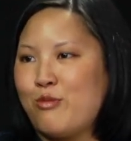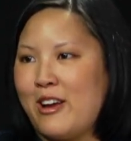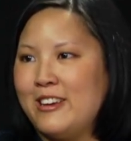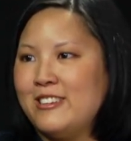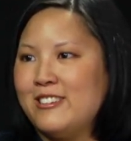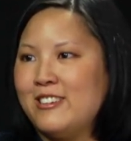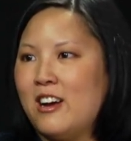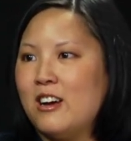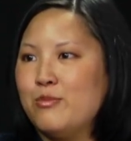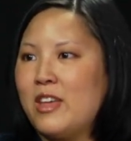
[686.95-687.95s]
right
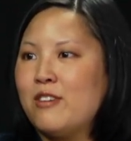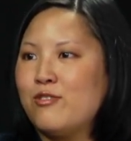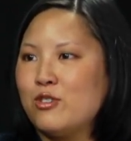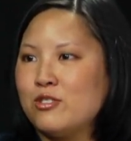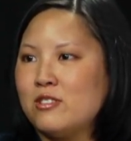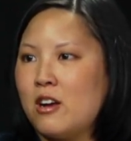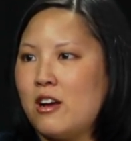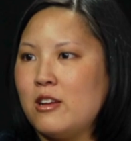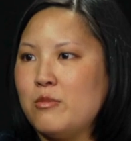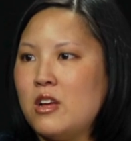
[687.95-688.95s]
that first
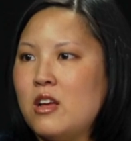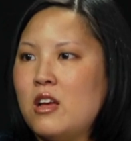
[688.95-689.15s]
time.